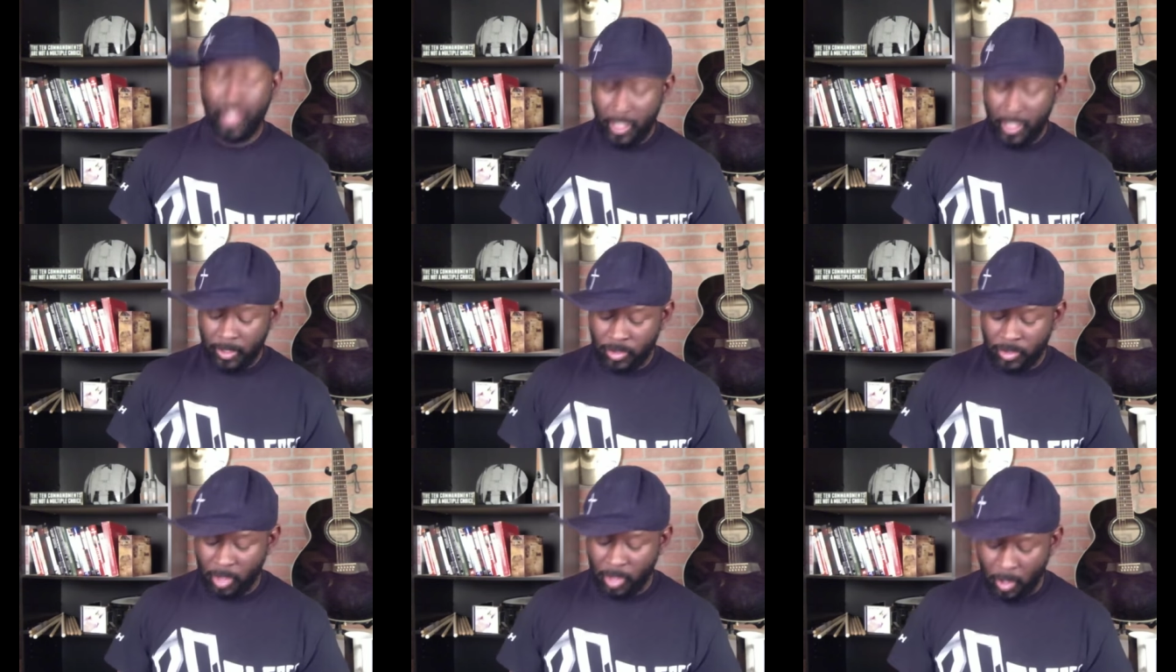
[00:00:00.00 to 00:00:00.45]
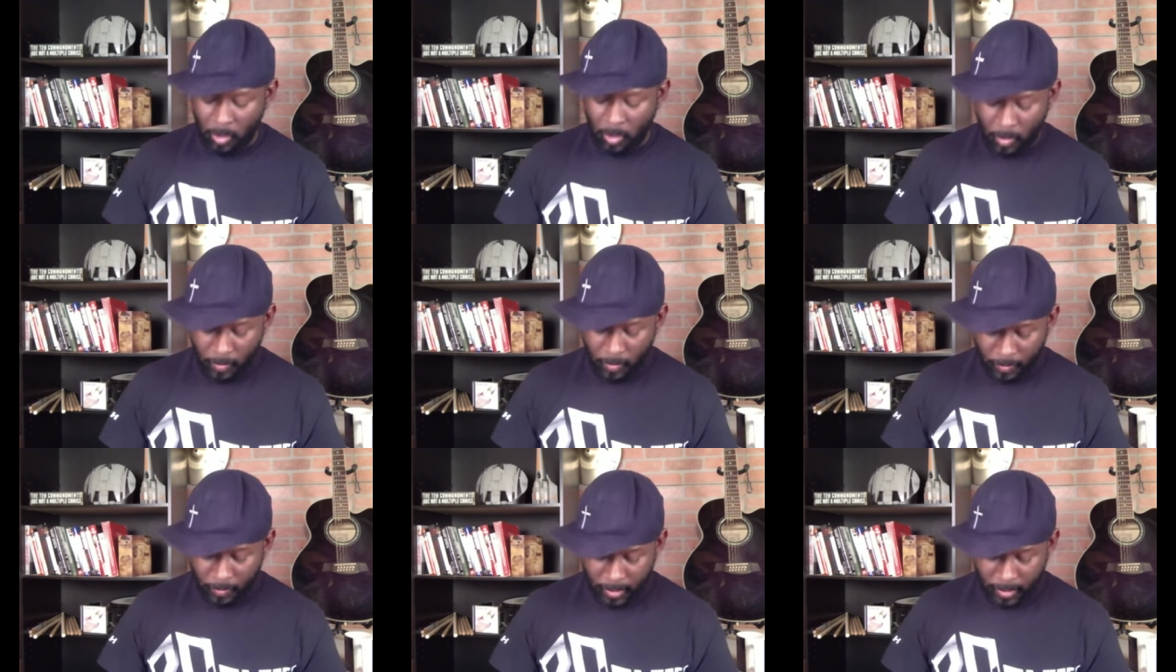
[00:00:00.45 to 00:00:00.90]

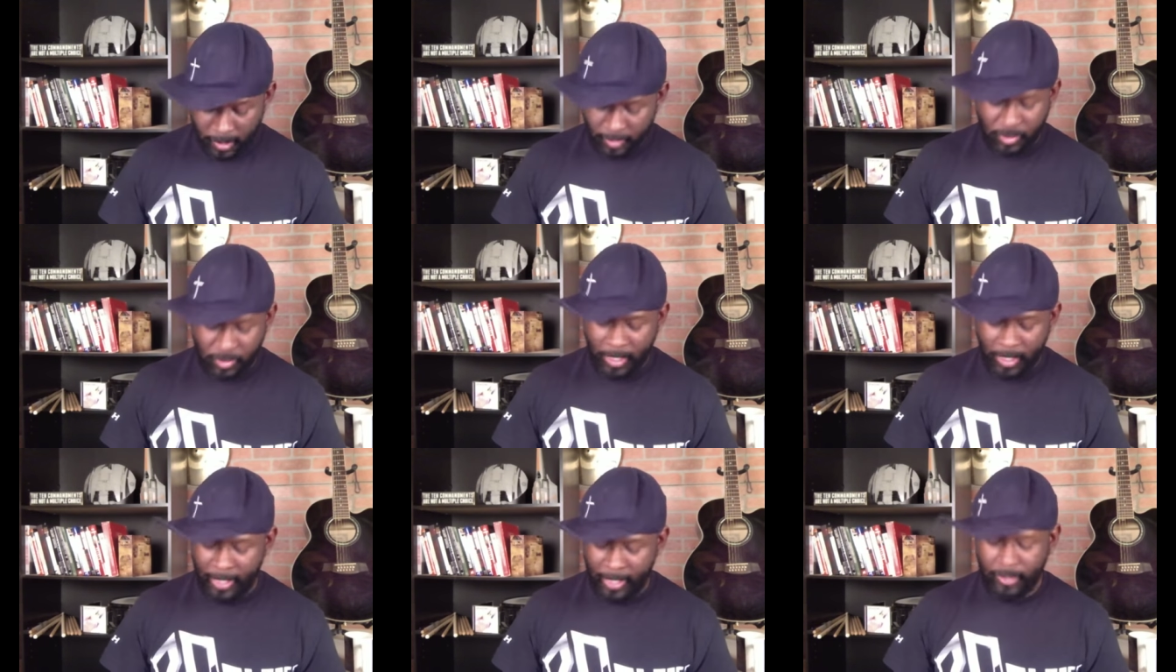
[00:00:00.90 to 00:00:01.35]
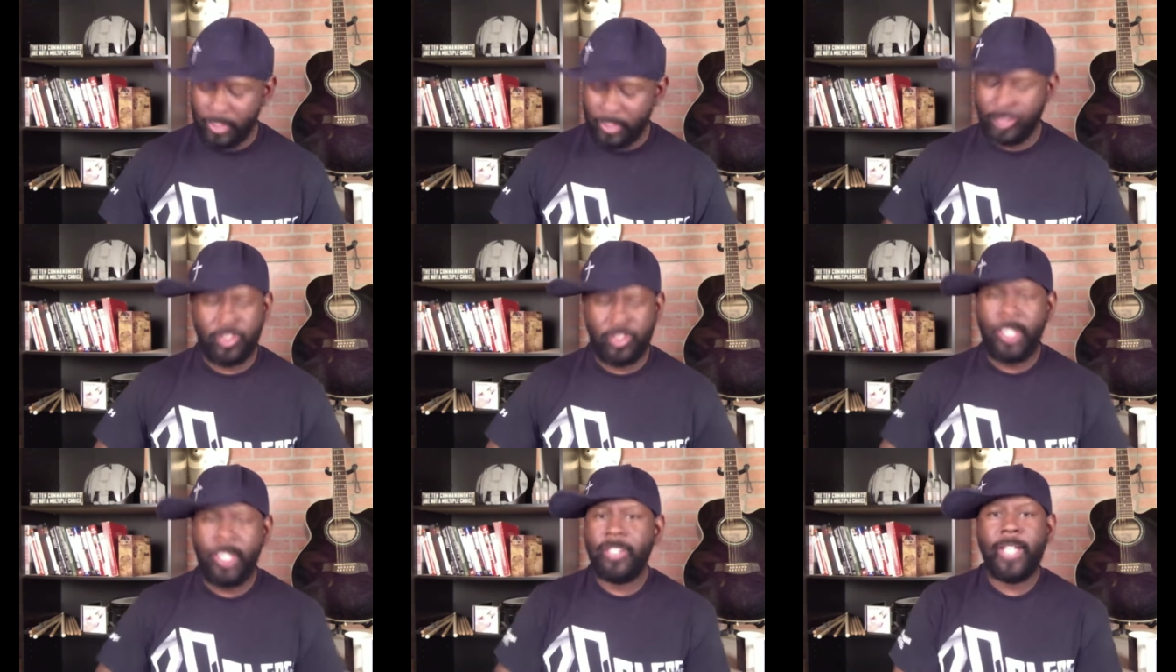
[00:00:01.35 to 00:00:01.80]
so because because
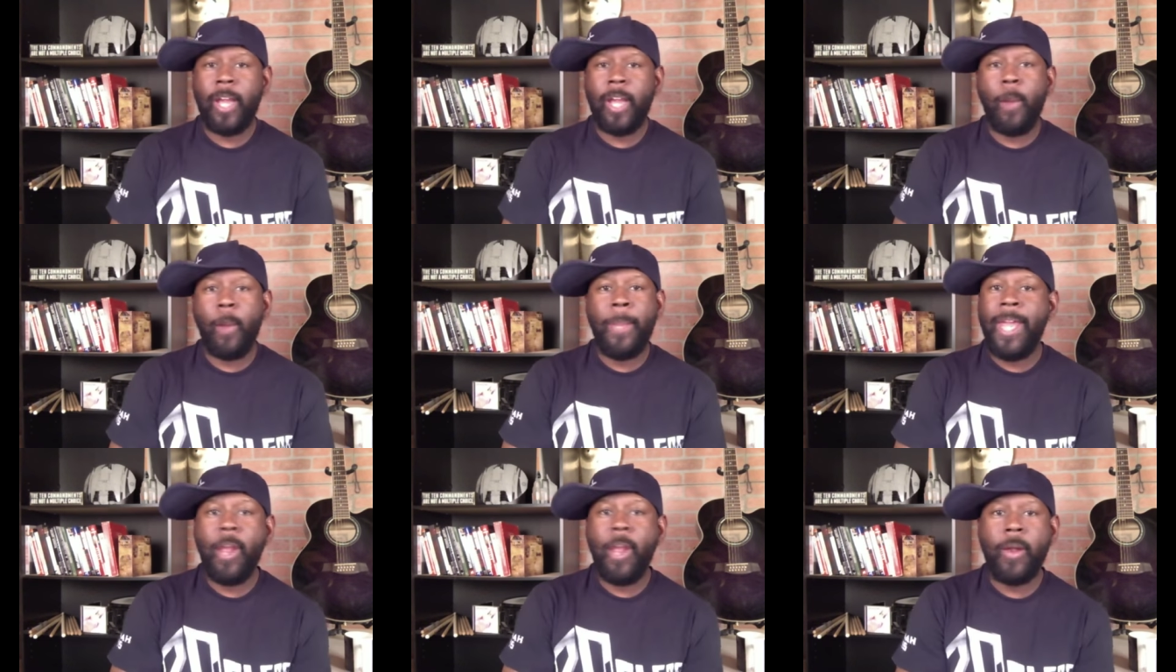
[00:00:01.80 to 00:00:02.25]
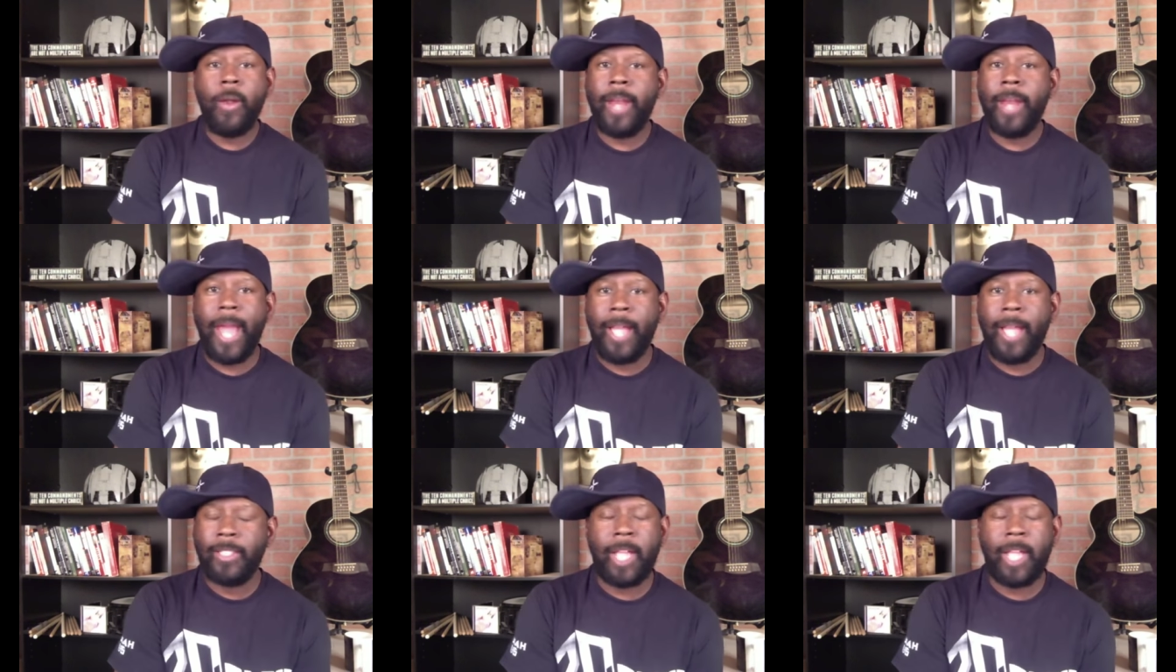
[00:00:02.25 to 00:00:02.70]
jesus ain't gonna be hearing
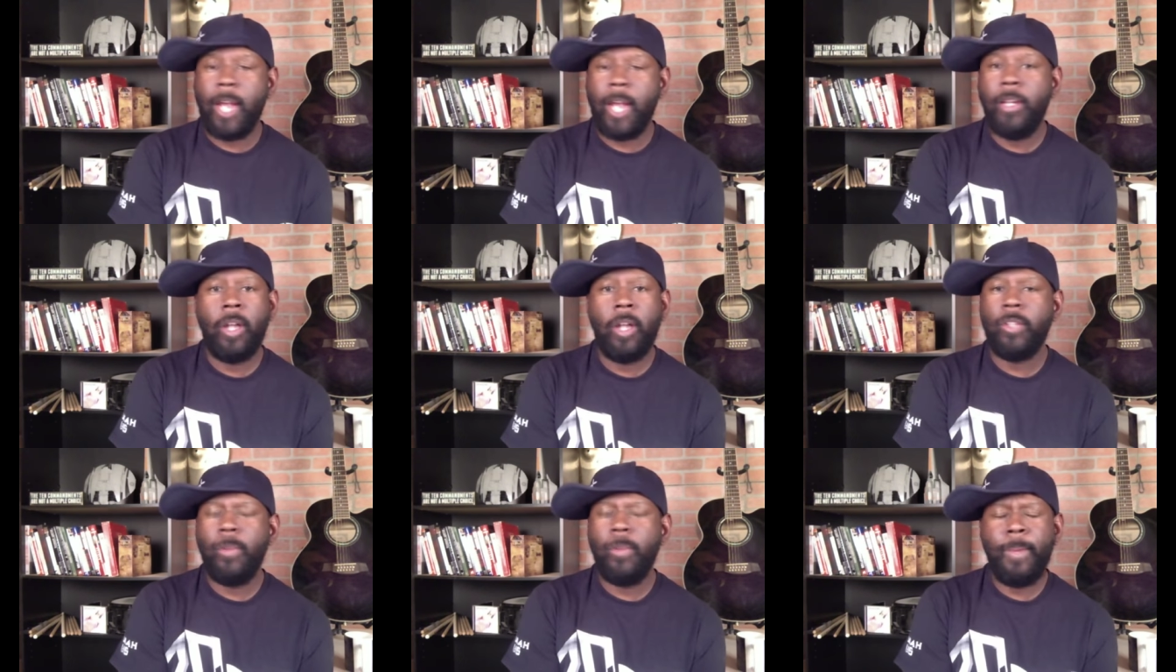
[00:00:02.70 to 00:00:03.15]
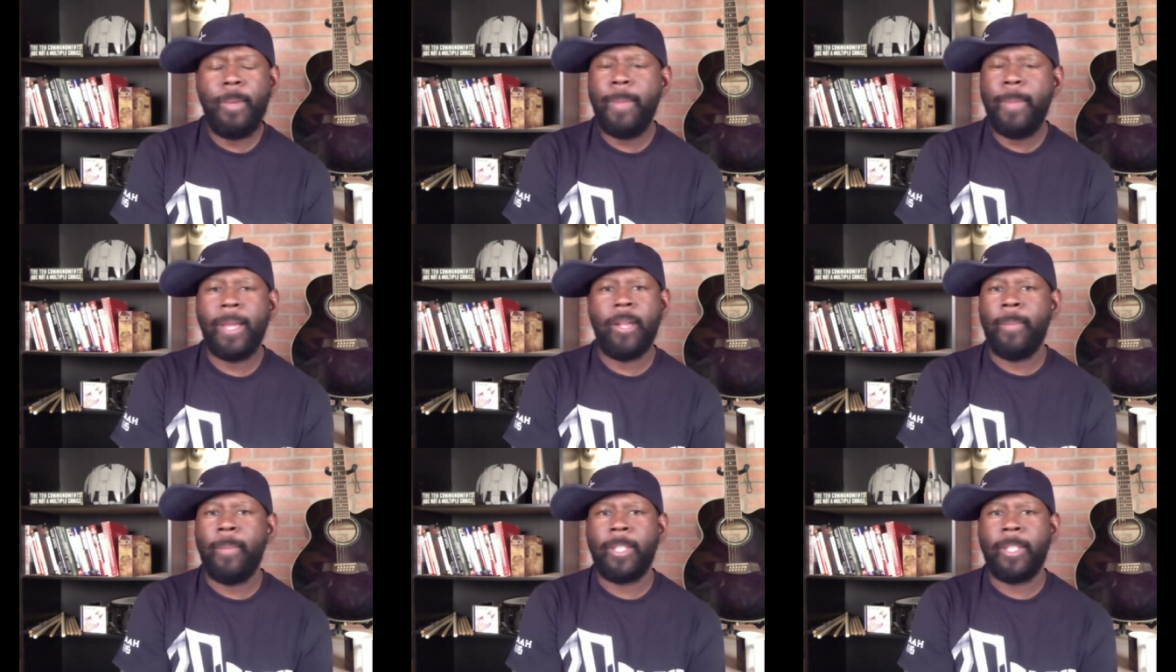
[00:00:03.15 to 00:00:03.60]
that it's like no don't be
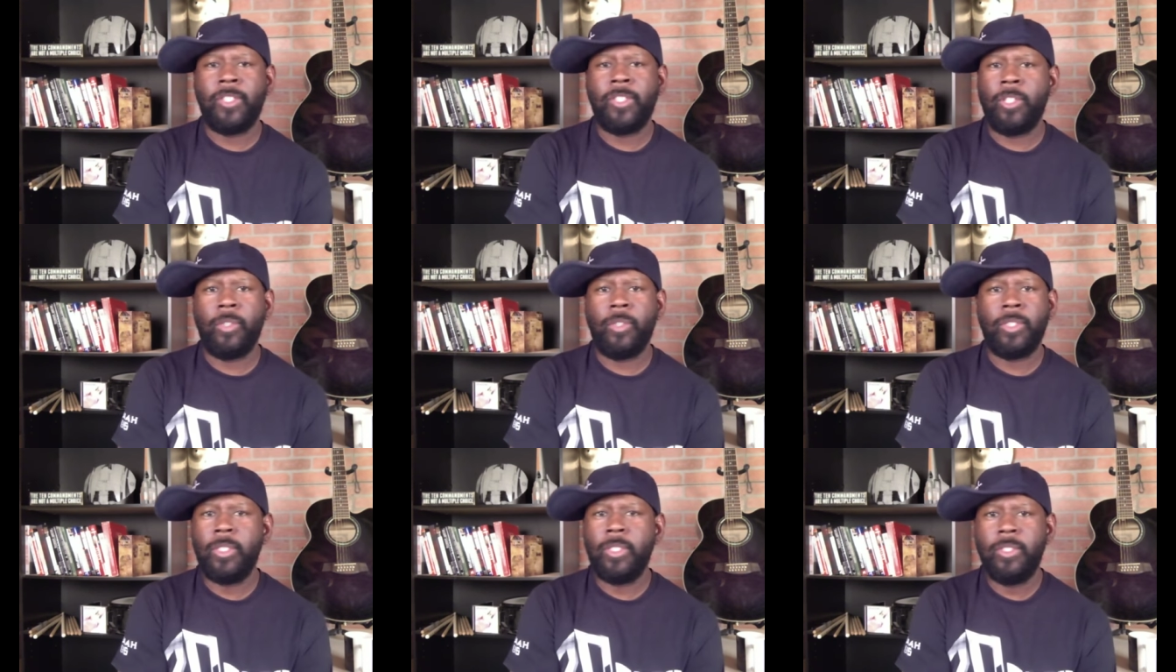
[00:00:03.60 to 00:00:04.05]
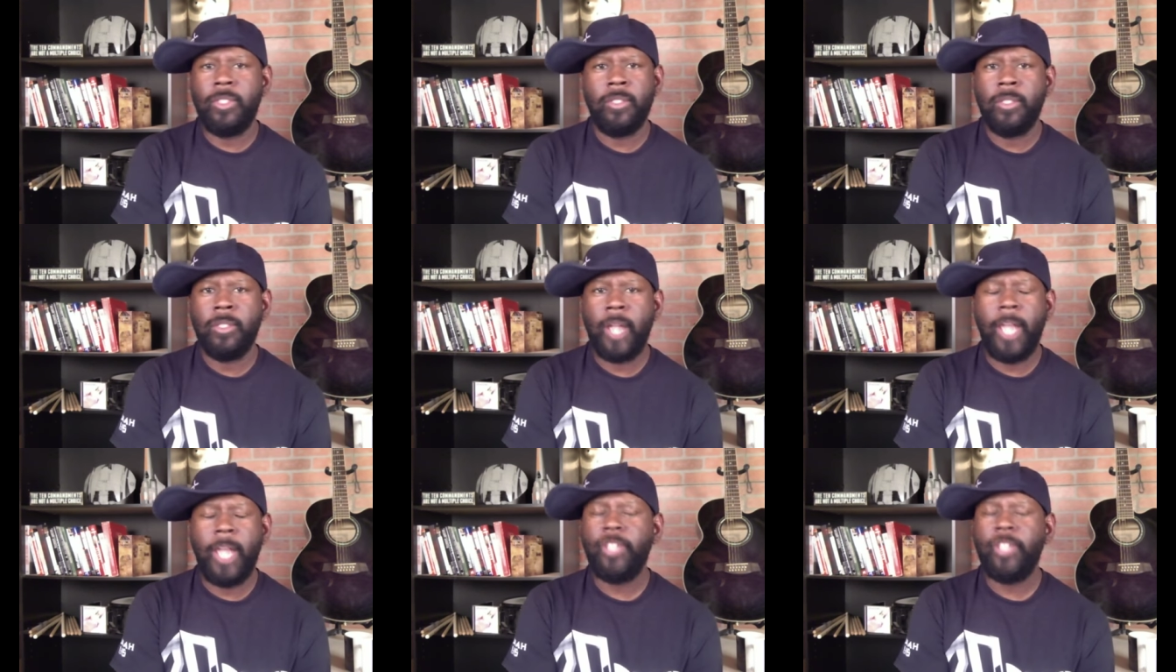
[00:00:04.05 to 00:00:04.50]
making them excuses
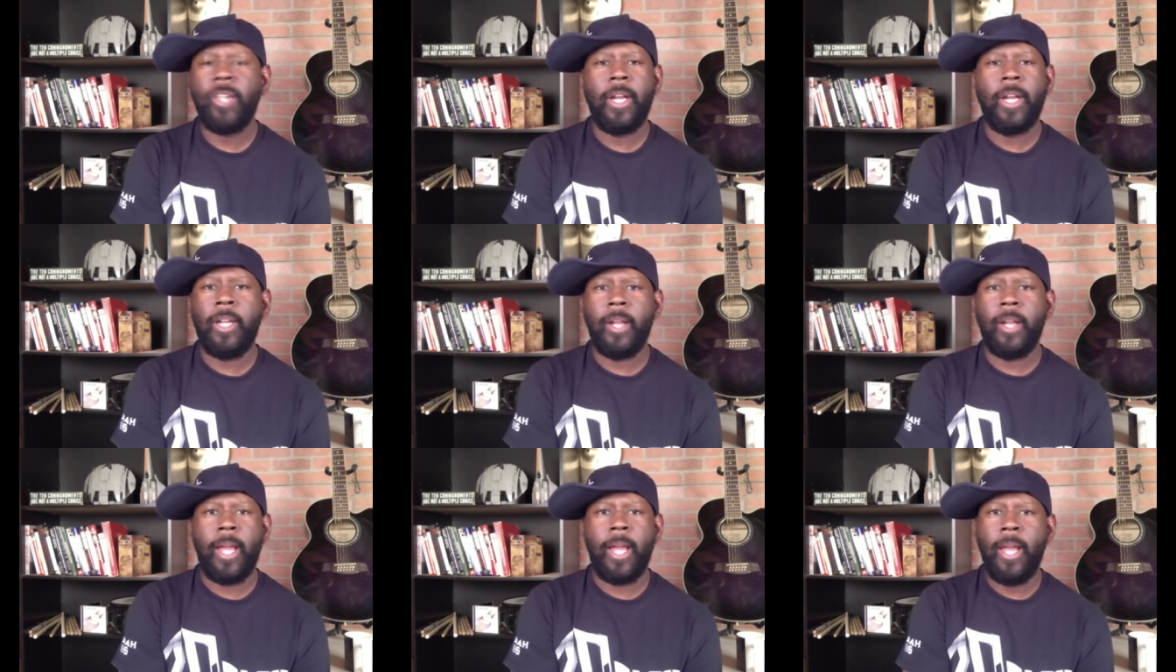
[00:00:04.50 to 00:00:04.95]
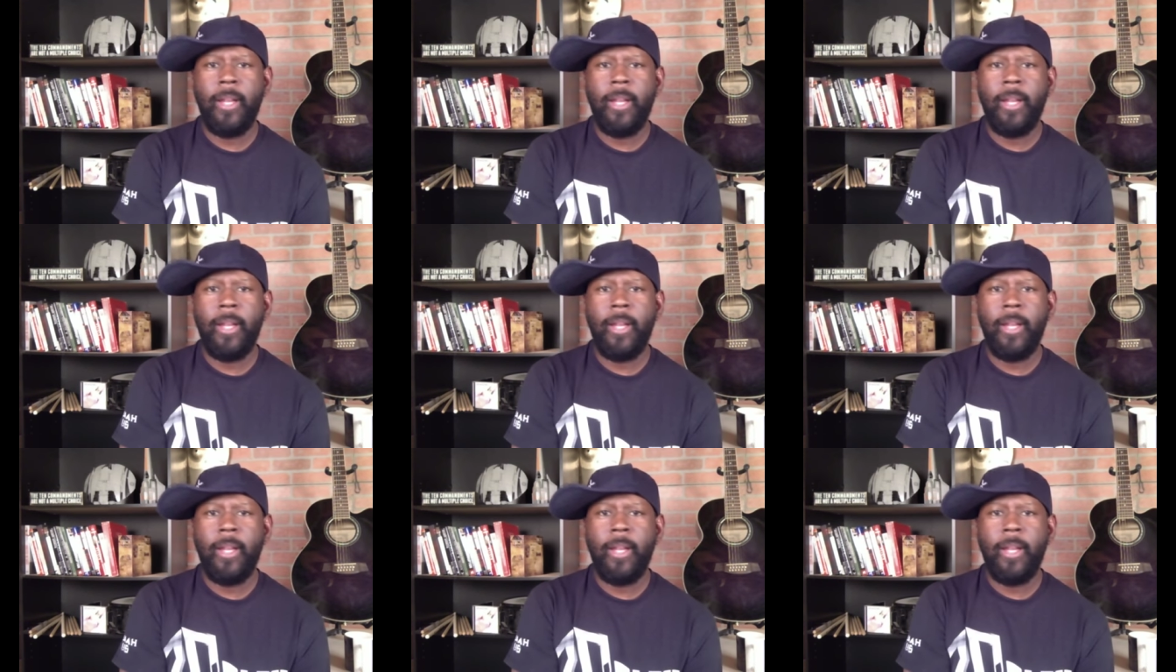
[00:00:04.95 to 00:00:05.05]
i ain't trying to hear that